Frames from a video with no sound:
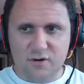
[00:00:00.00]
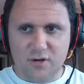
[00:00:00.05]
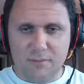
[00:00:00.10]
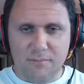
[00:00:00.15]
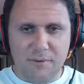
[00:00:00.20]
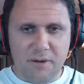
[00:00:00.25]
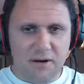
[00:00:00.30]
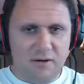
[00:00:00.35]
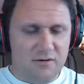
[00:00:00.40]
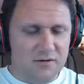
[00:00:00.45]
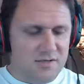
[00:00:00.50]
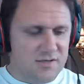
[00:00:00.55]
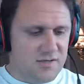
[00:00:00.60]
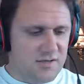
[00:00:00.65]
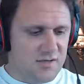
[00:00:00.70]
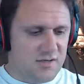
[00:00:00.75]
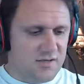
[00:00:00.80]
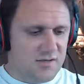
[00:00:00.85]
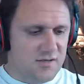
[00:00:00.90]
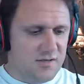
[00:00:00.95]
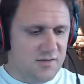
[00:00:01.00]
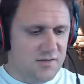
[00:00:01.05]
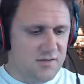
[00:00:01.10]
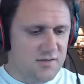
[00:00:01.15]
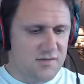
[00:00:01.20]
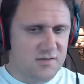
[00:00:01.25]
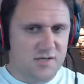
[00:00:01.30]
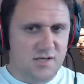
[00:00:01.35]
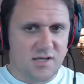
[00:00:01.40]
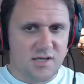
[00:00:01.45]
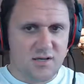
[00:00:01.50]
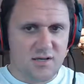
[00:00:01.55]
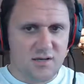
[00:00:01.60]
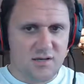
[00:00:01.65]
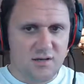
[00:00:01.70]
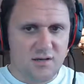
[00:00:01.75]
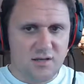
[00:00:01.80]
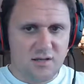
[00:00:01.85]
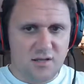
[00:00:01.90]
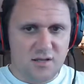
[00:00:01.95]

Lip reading: comparison sake,